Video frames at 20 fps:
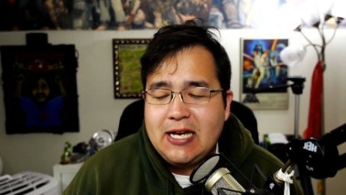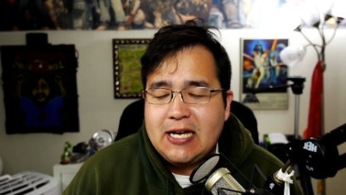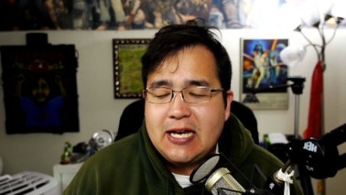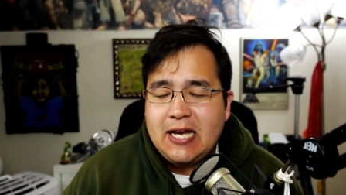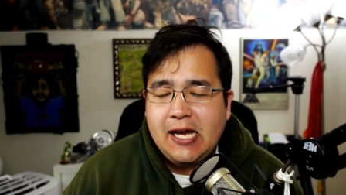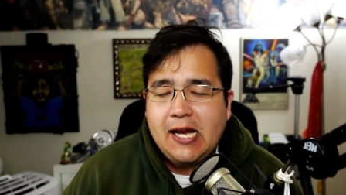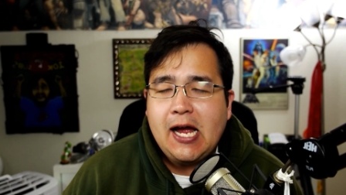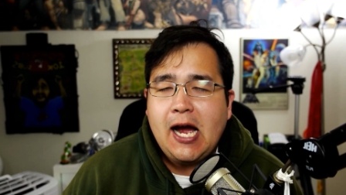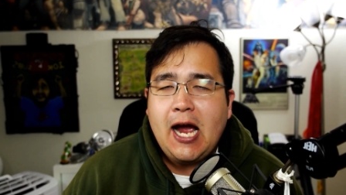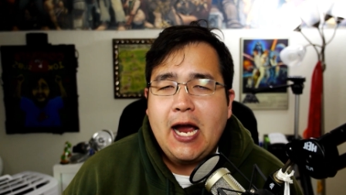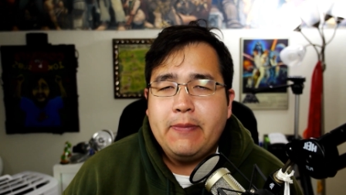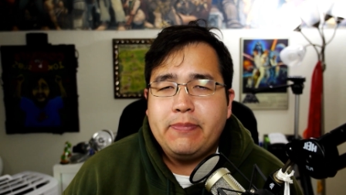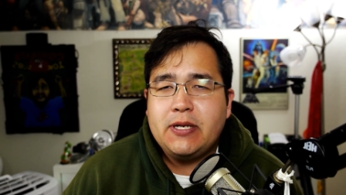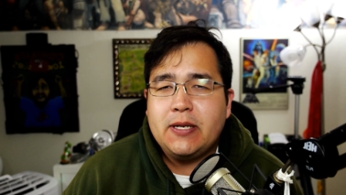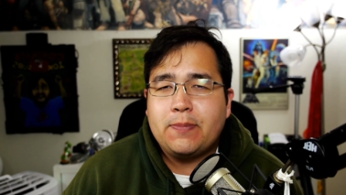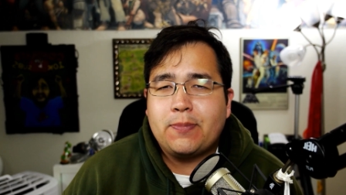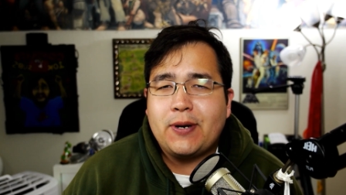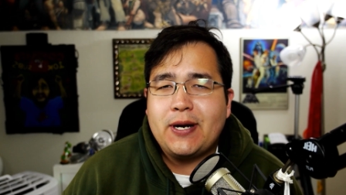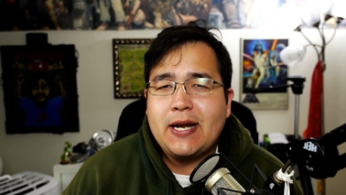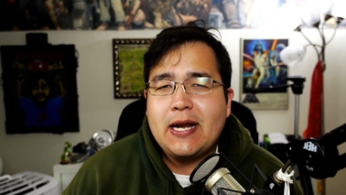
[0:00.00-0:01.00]
getting hyped
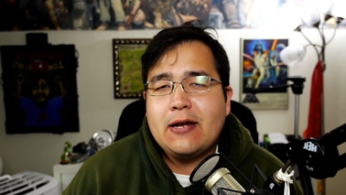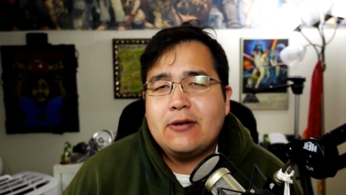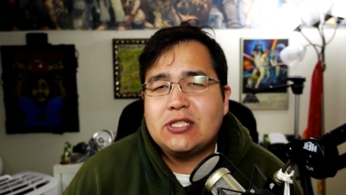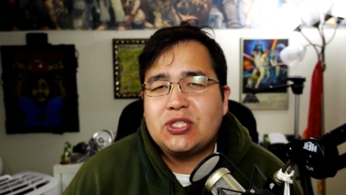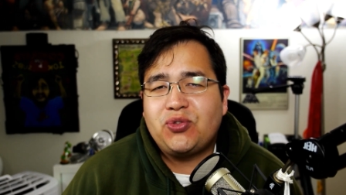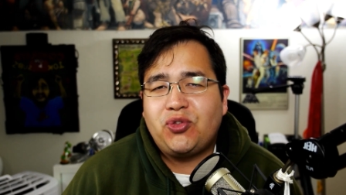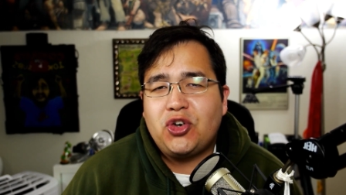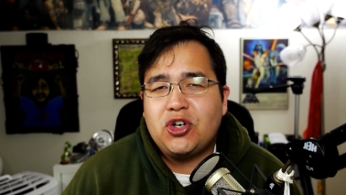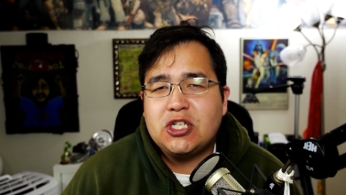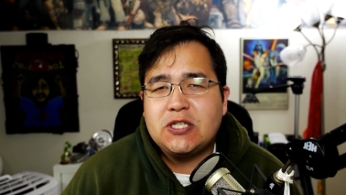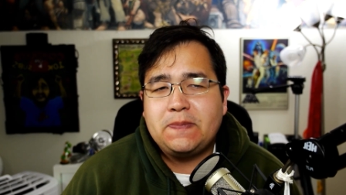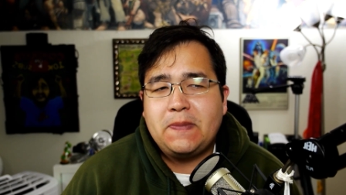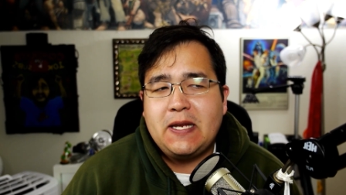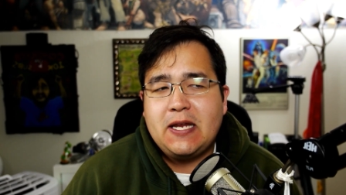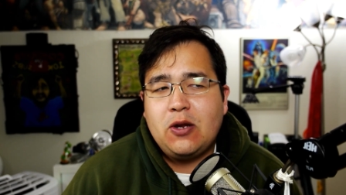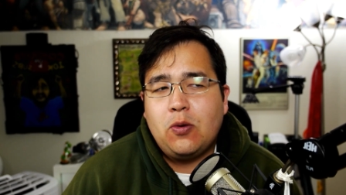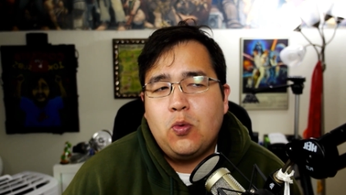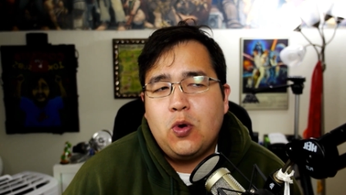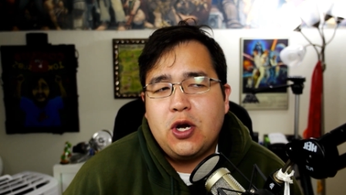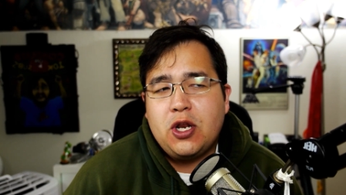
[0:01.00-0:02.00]
up right now as far as
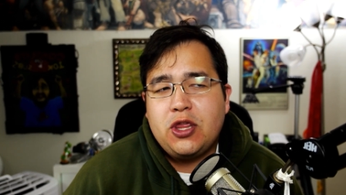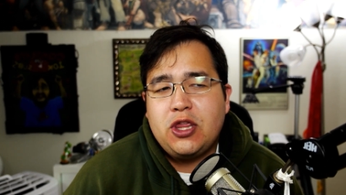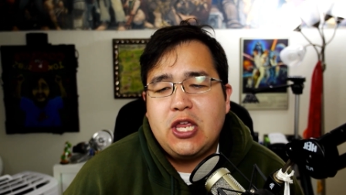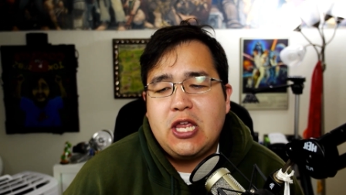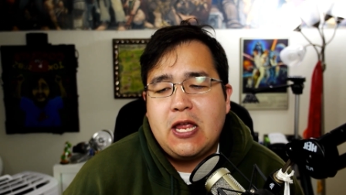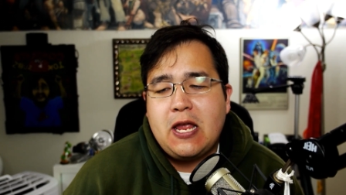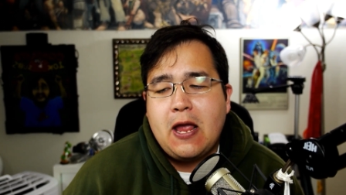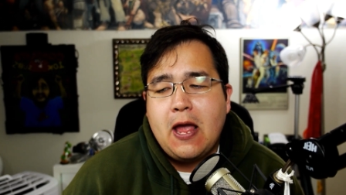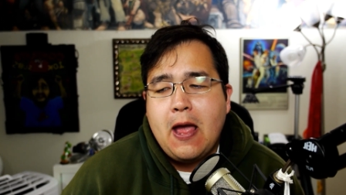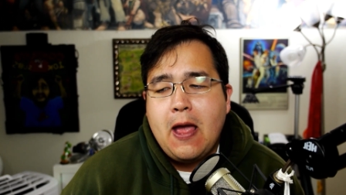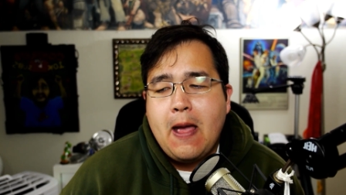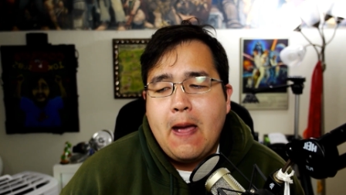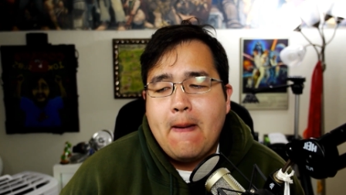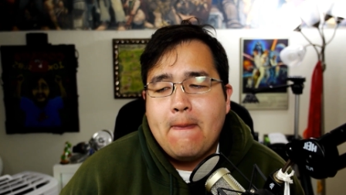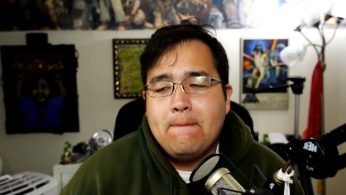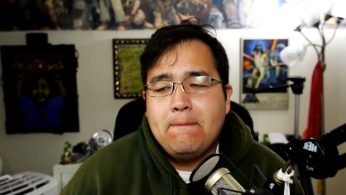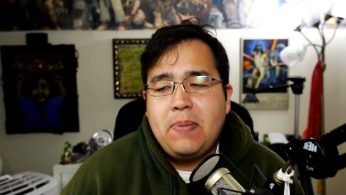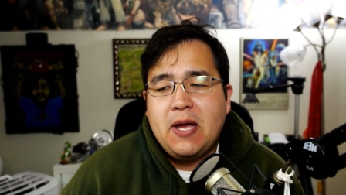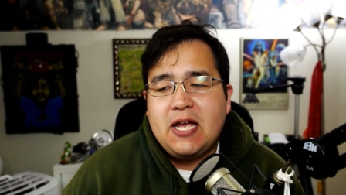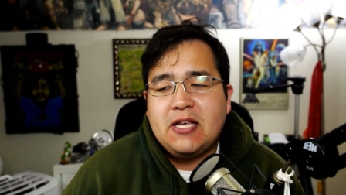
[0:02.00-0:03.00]
being one of the
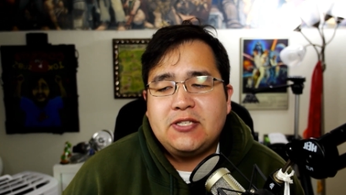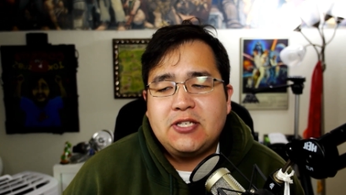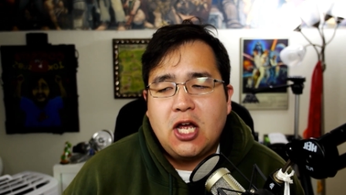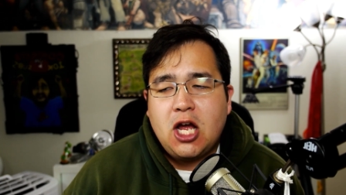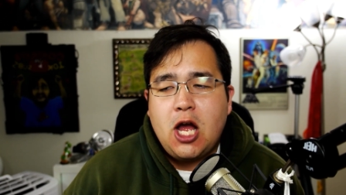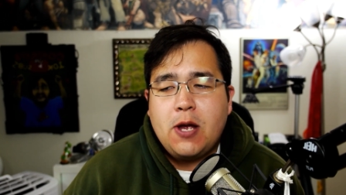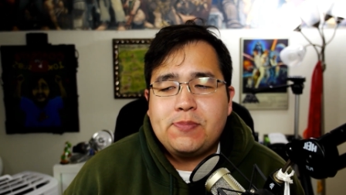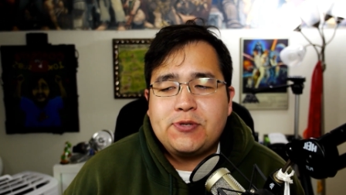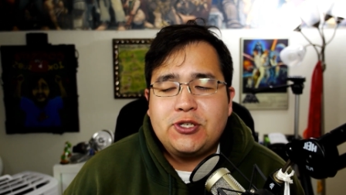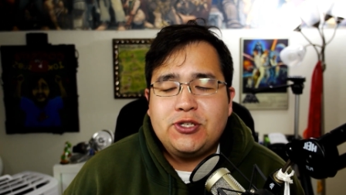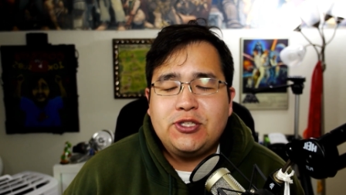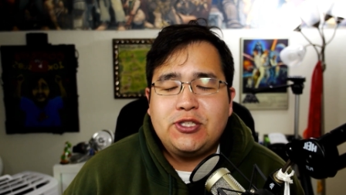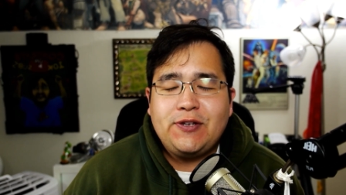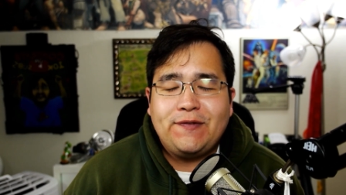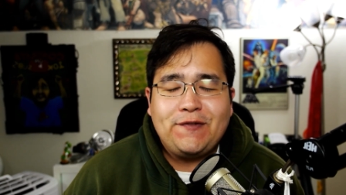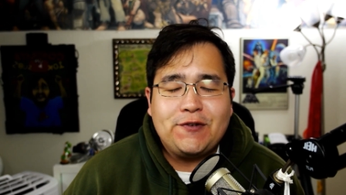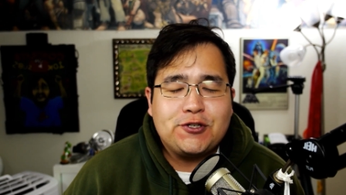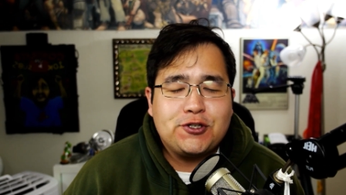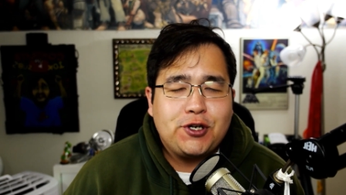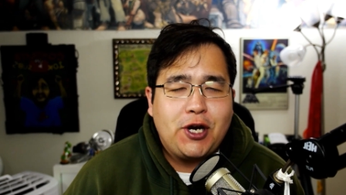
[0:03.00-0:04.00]
best options
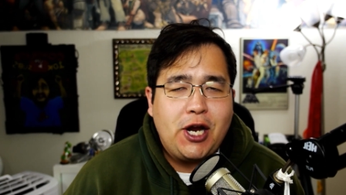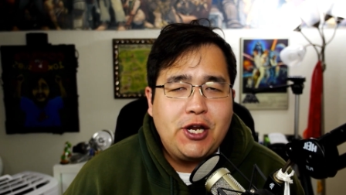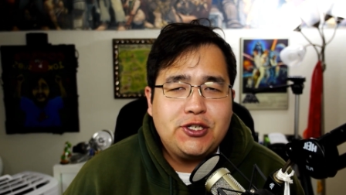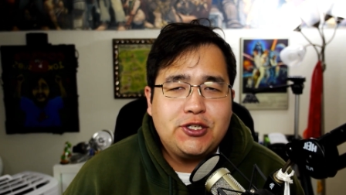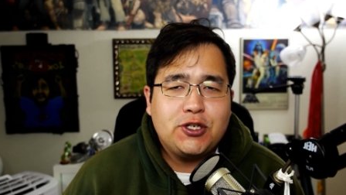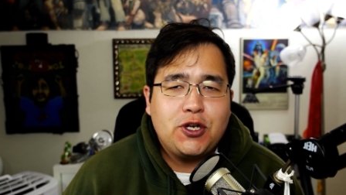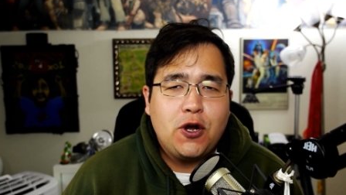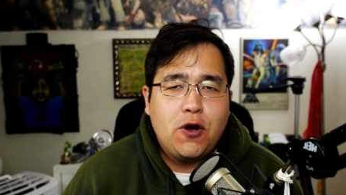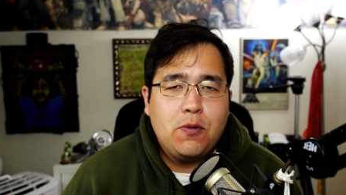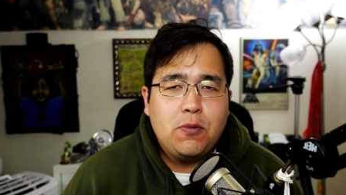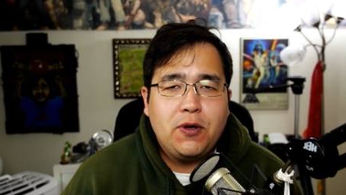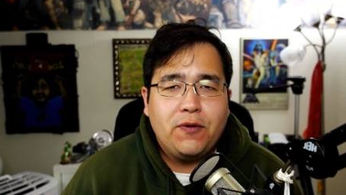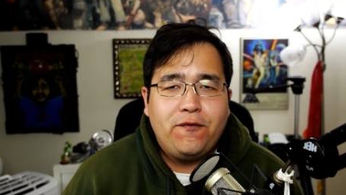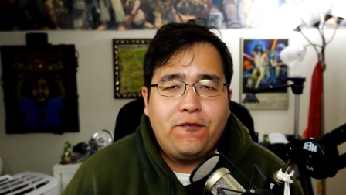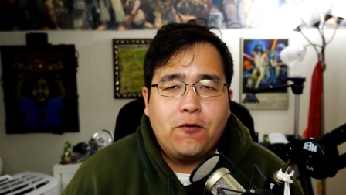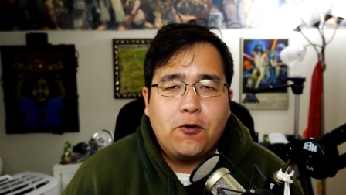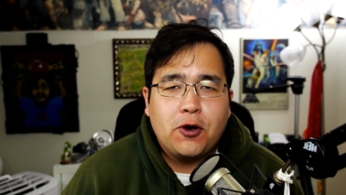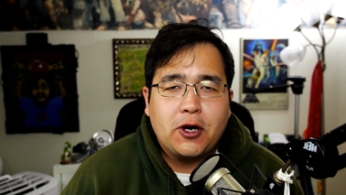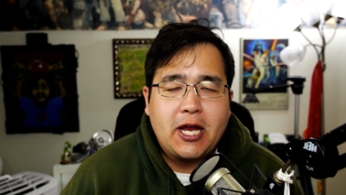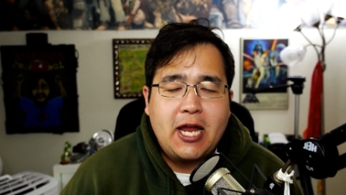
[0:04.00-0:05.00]
if you're trying to go with
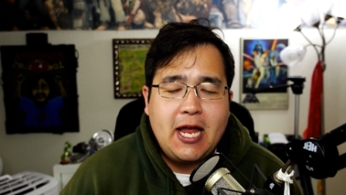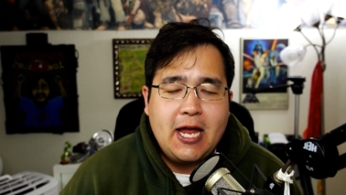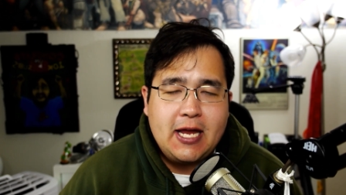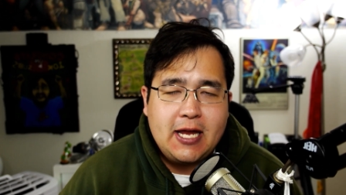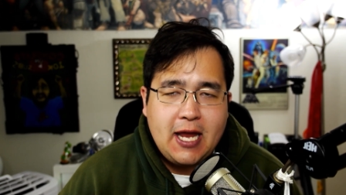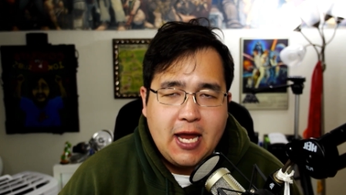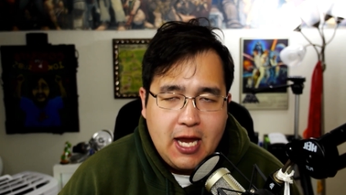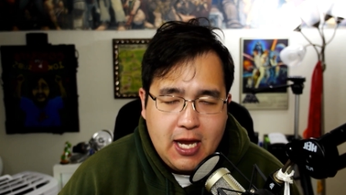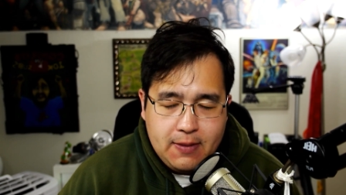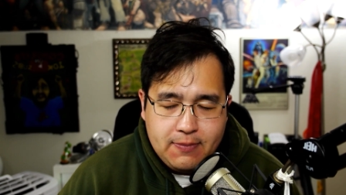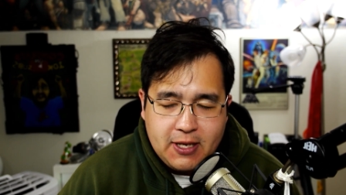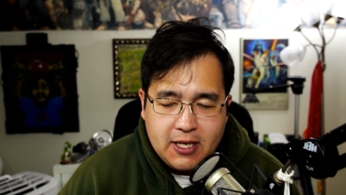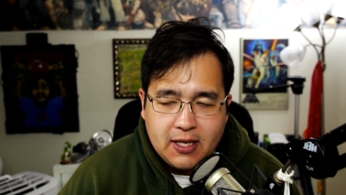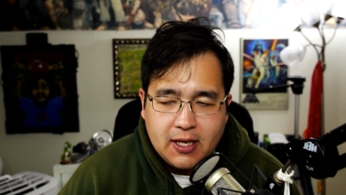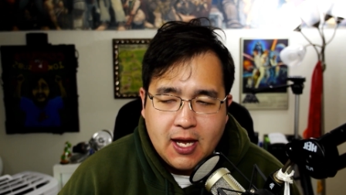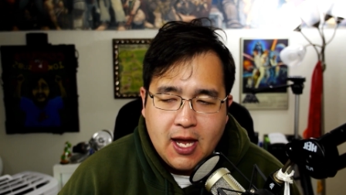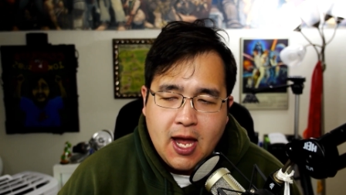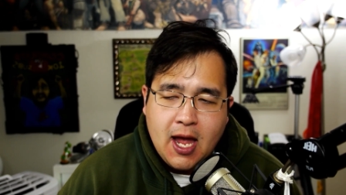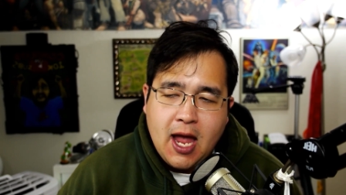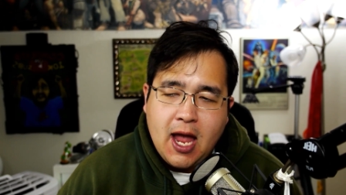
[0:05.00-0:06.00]
4K gaming.